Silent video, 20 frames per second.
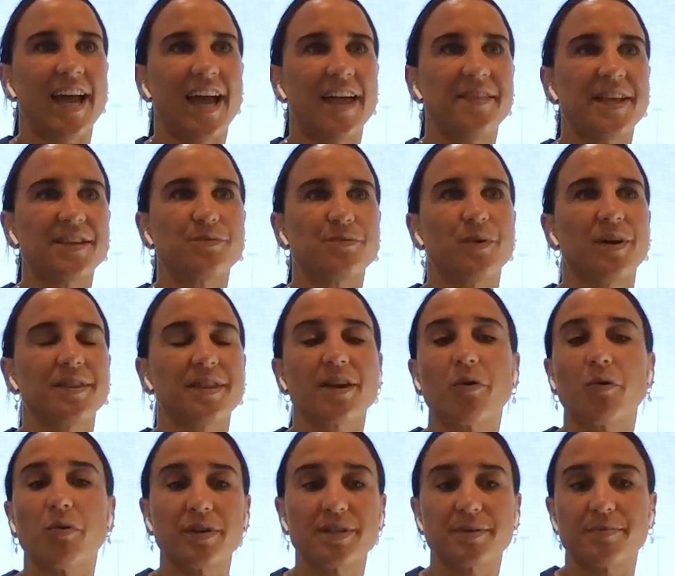And that's one thing
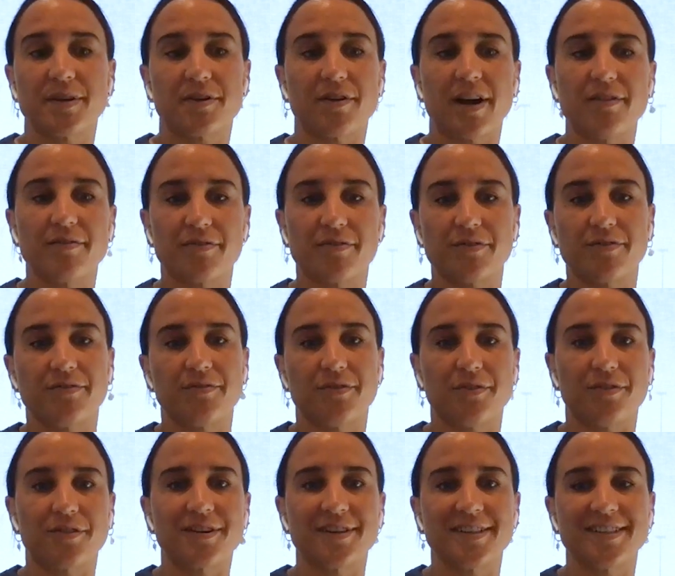I'll always be grateful
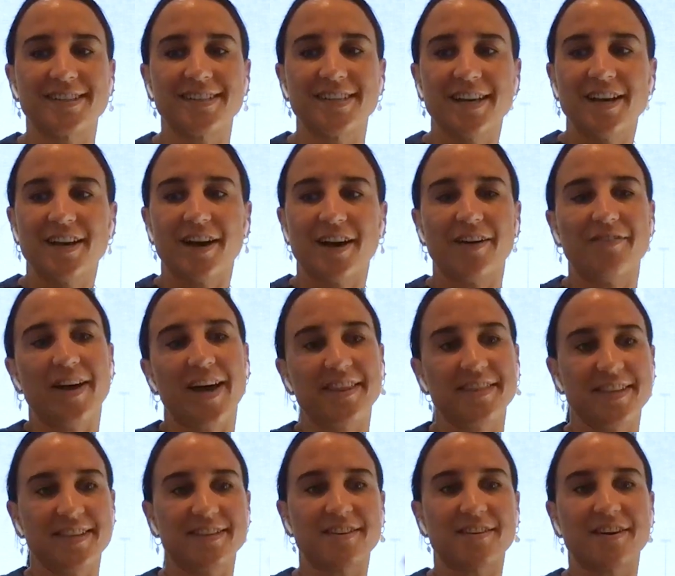for, is I've had
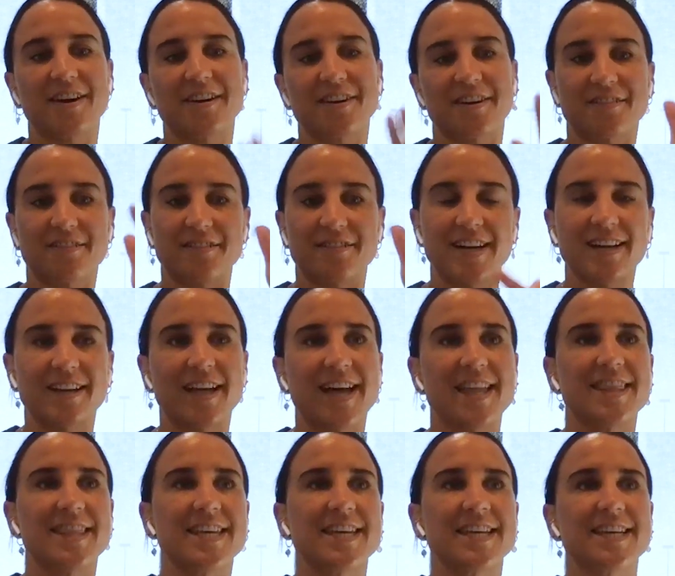this kind of career
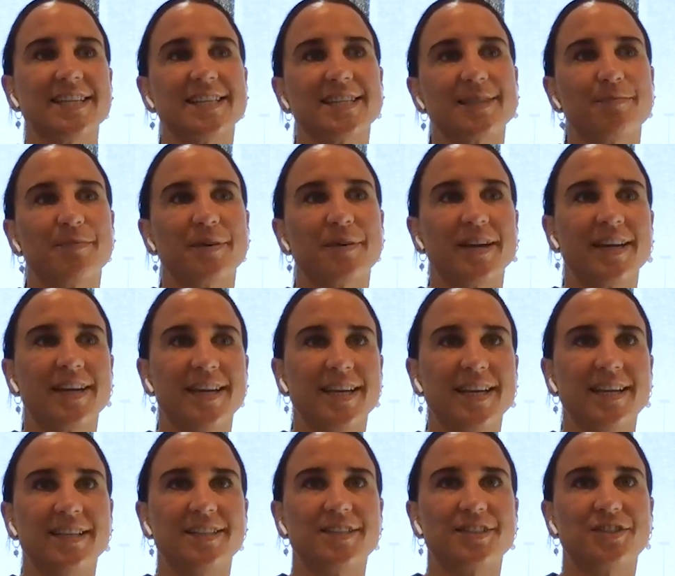like this, but
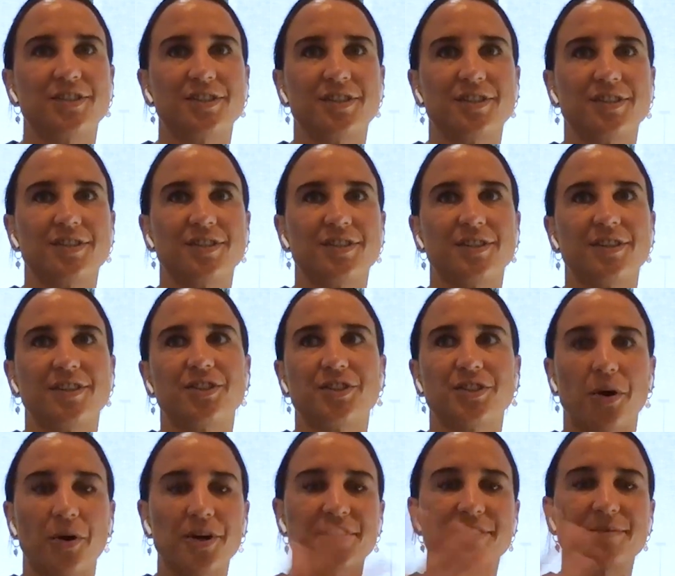it
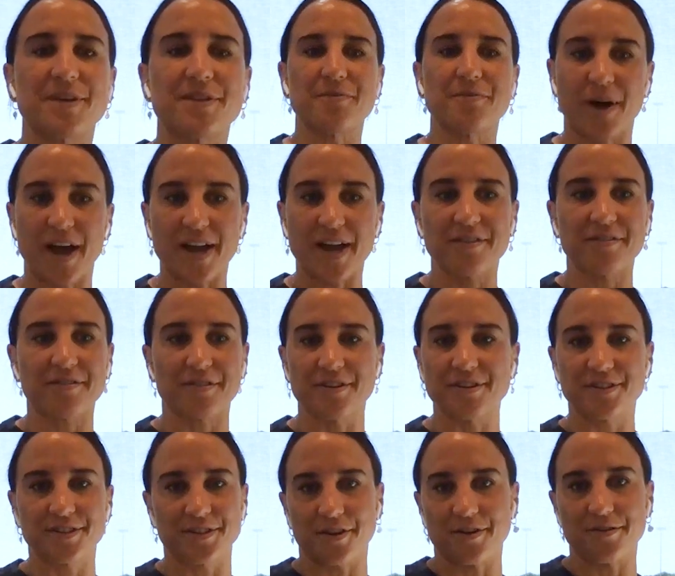shows way through
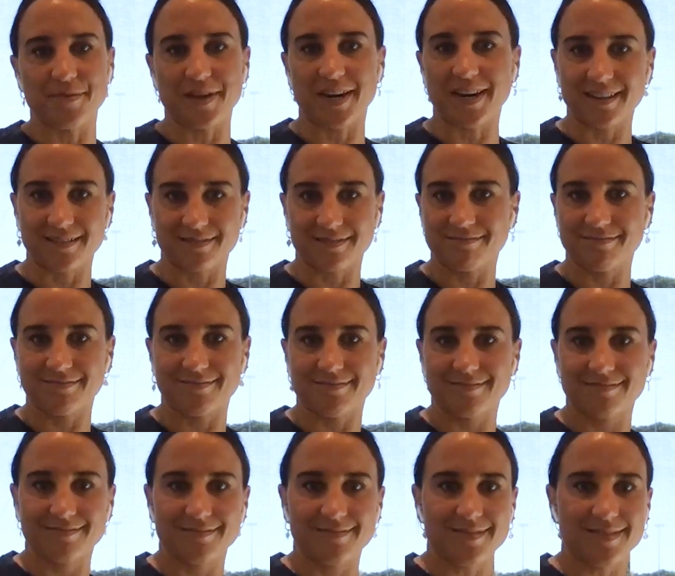so many
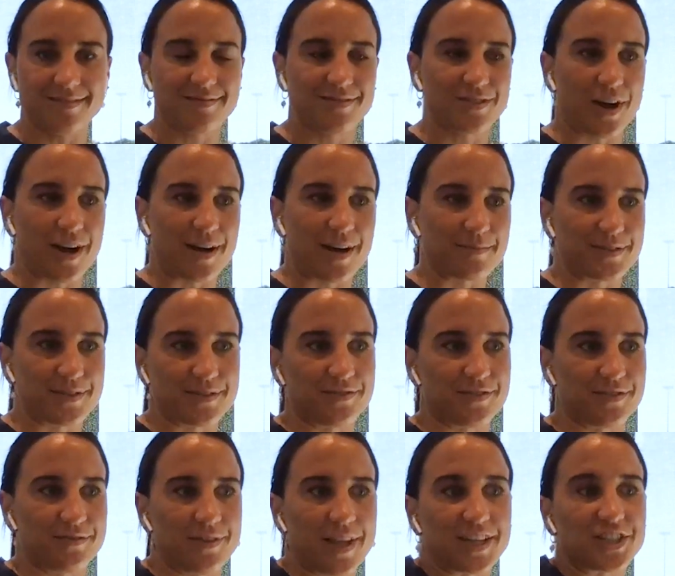times of,
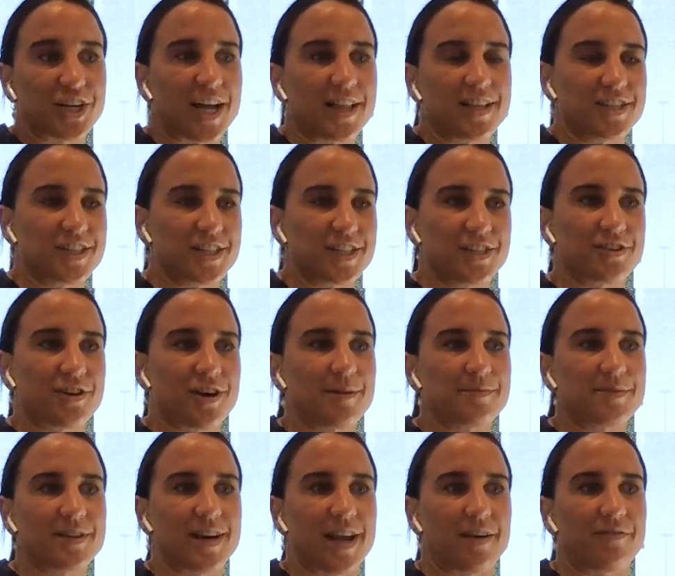like, challenging
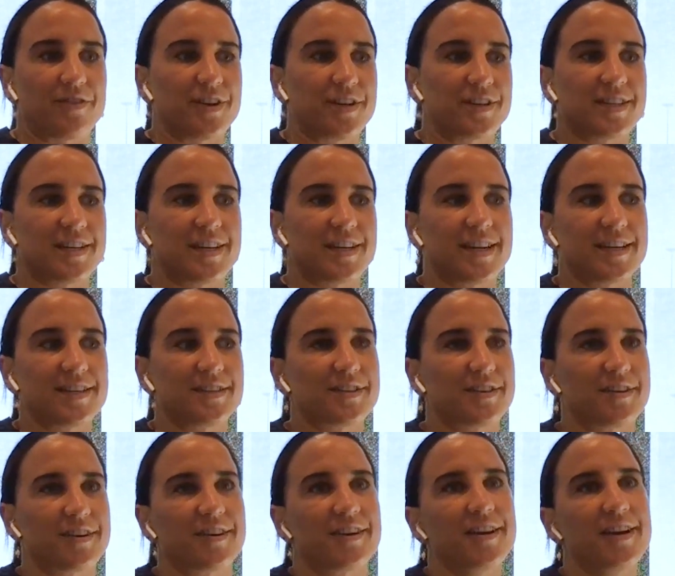times and adversity.
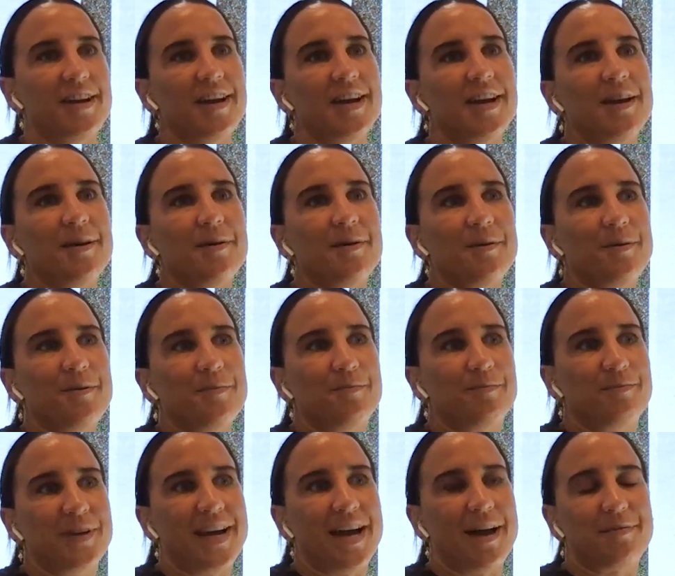So
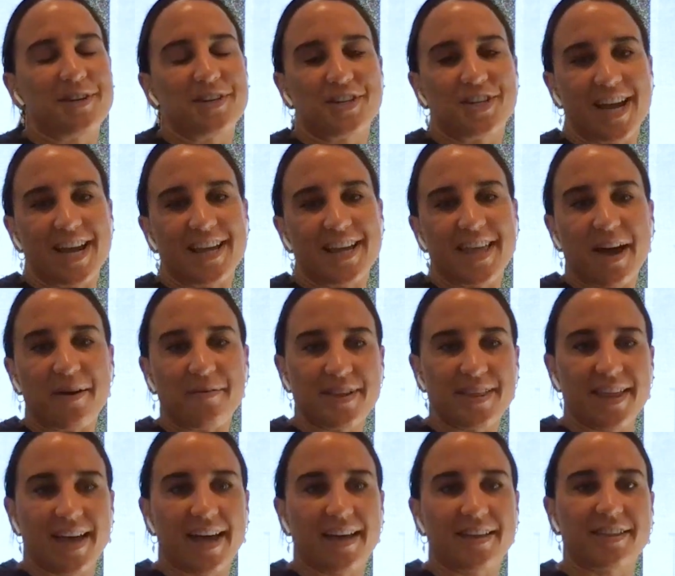being able to share that with
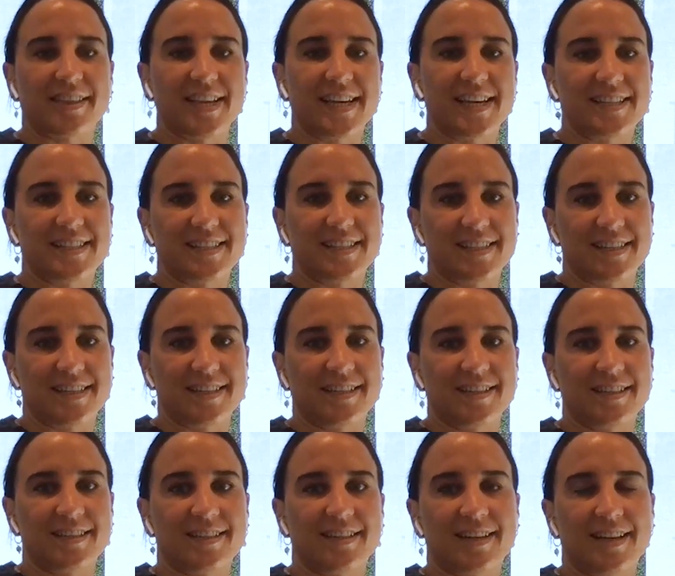athletes
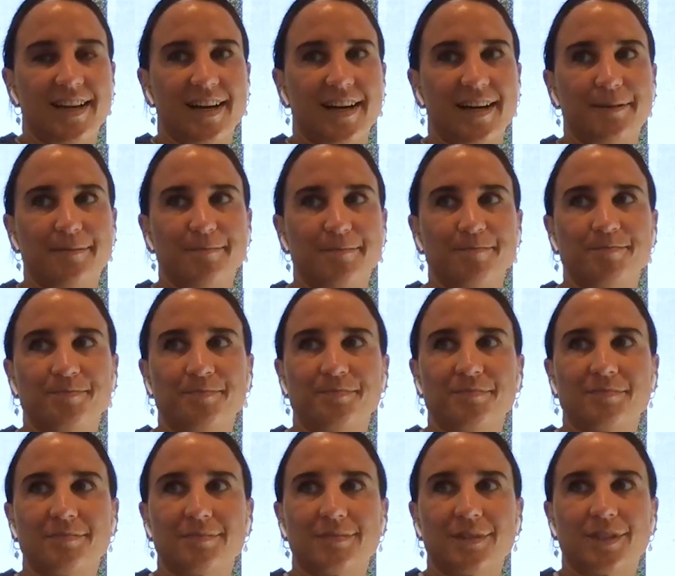and
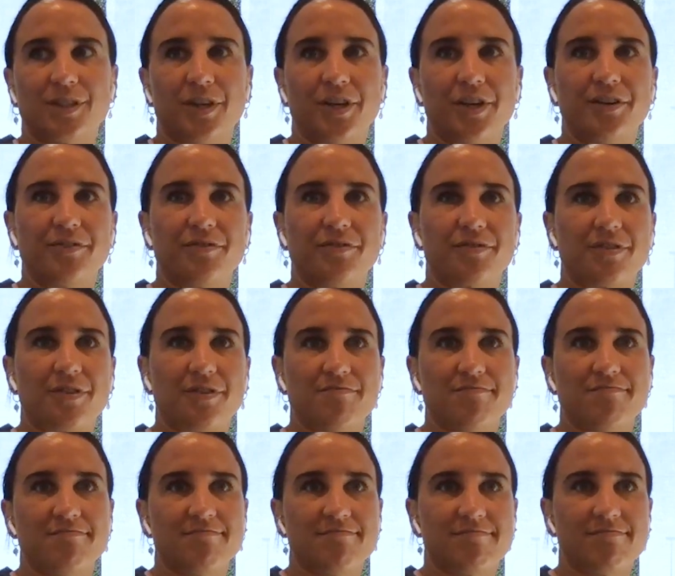learn
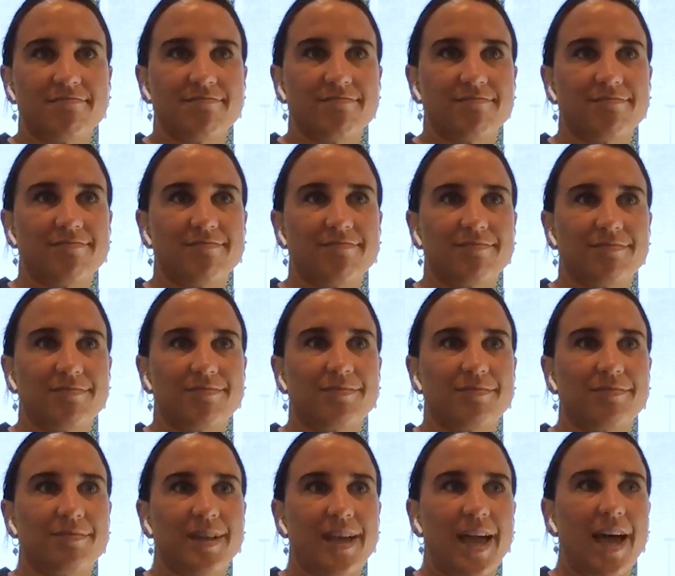from
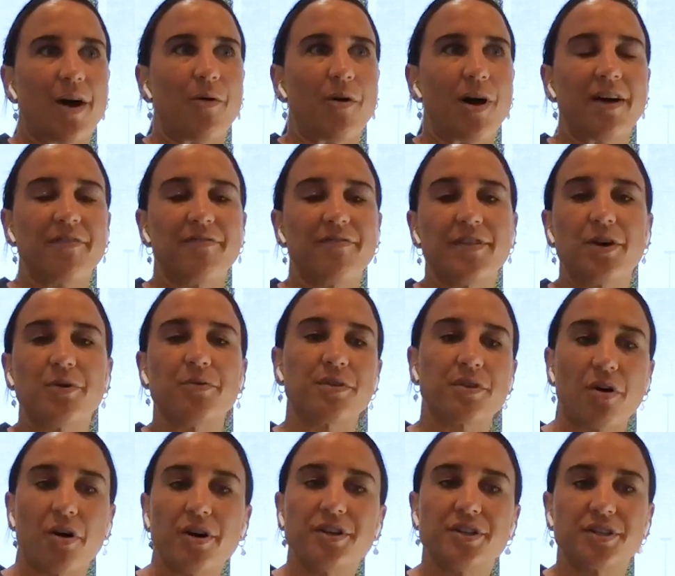how I felt with
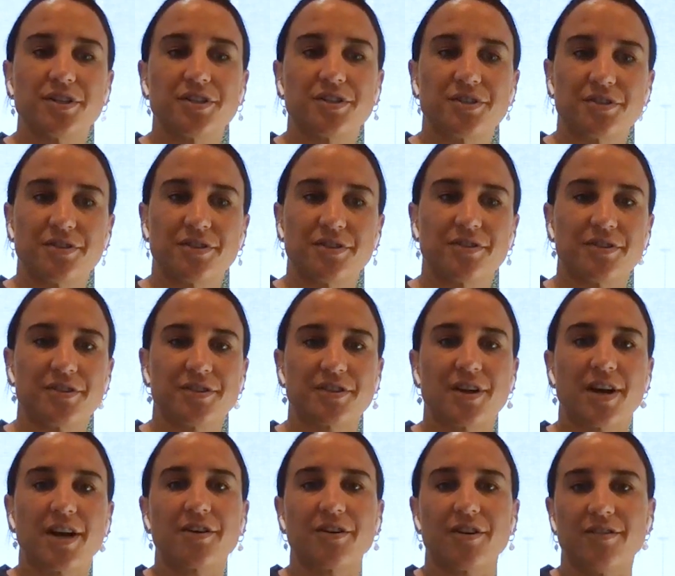coaches during those
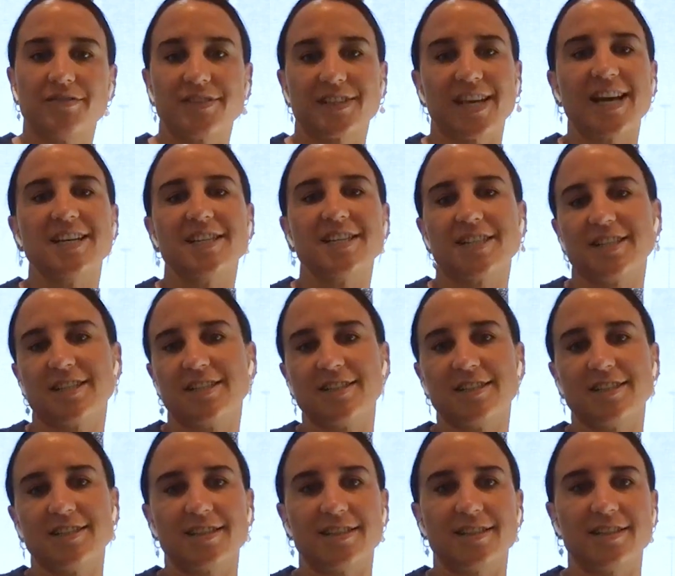kind of
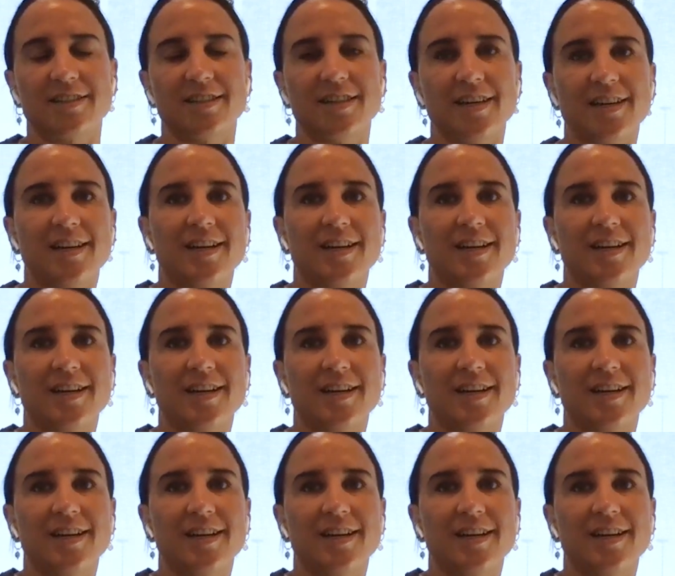conversations, and